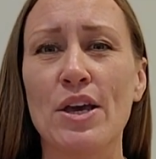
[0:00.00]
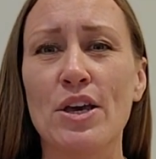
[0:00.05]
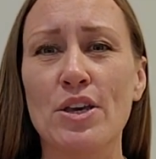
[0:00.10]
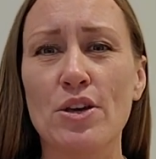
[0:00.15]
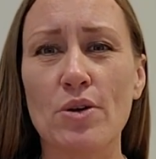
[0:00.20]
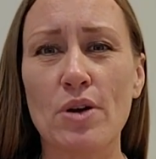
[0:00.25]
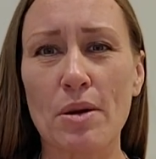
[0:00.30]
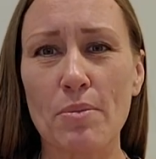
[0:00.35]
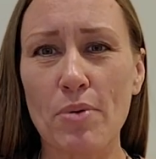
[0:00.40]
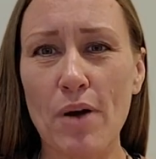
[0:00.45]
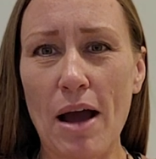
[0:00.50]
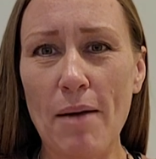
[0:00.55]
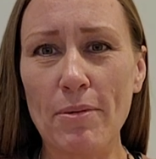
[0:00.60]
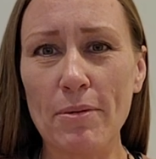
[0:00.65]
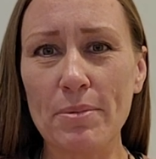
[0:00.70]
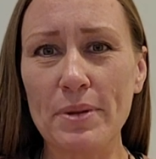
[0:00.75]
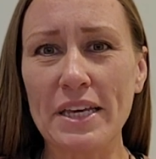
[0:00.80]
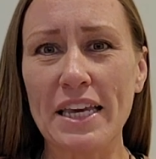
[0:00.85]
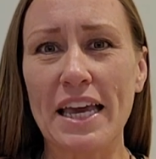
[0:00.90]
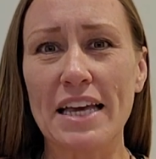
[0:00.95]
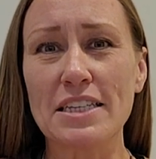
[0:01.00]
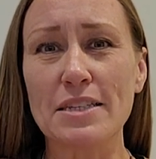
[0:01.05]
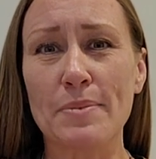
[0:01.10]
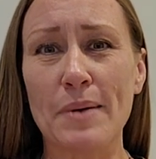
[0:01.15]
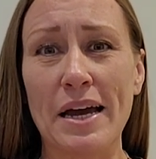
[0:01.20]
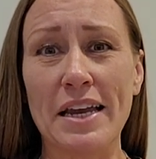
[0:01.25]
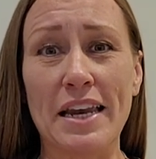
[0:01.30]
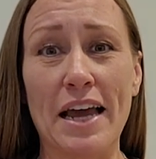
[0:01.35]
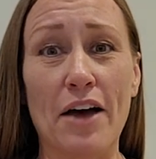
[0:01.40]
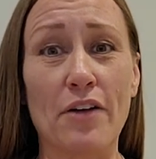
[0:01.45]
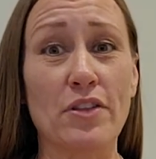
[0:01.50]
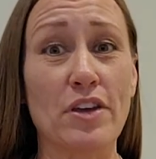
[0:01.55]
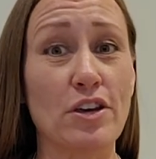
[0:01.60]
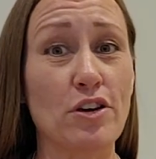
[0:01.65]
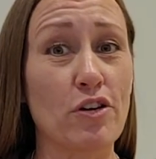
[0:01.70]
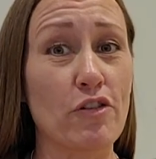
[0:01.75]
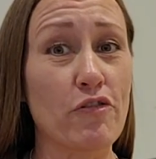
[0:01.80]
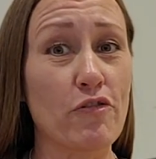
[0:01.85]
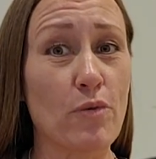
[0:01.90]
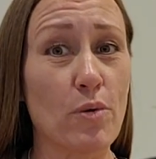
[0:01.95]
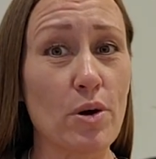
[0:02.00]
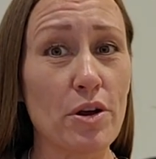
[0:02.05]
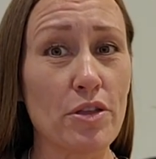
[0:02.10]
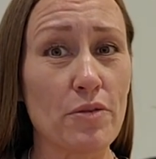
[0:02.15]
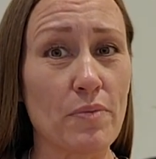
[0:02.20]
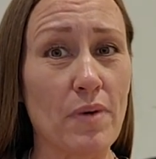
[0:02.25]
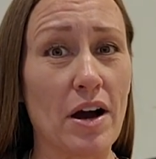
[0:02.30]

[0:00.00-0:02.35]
You can probably guess by now that your fourth